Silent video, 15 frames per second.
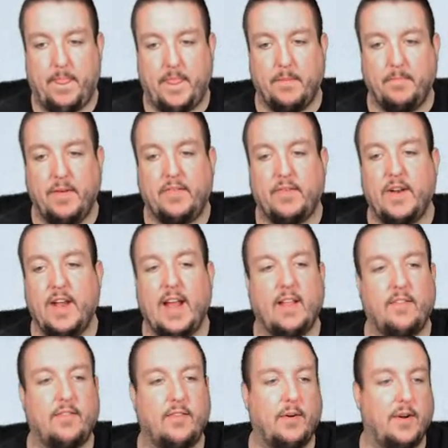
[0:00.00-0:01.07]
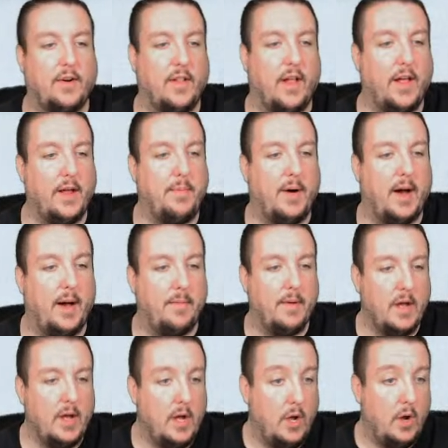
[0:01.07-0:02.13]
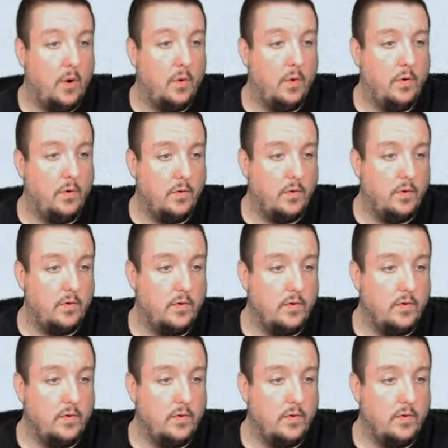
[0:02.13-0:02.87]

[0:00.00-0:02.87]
the mystery hand stole your lollipop. Ooh,